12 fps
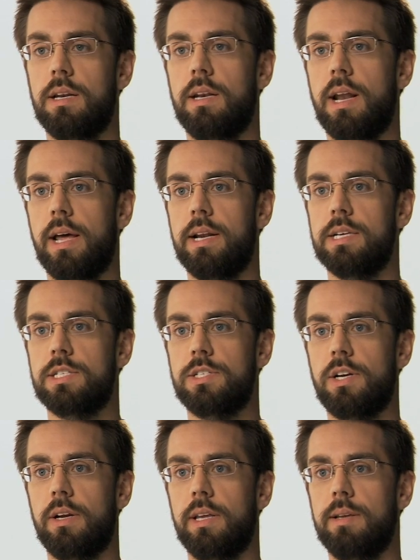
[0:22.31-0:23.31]
not
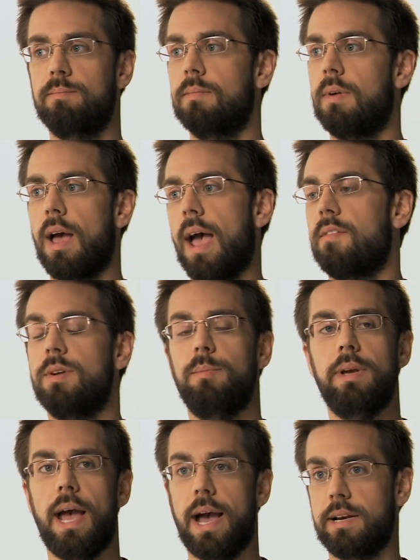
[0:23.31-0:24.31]
necessarily having to
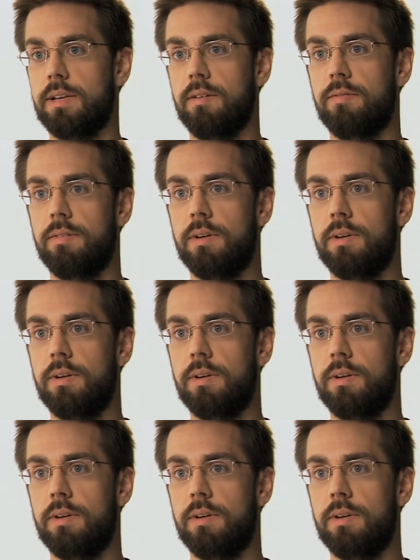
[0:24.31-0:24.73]
be active,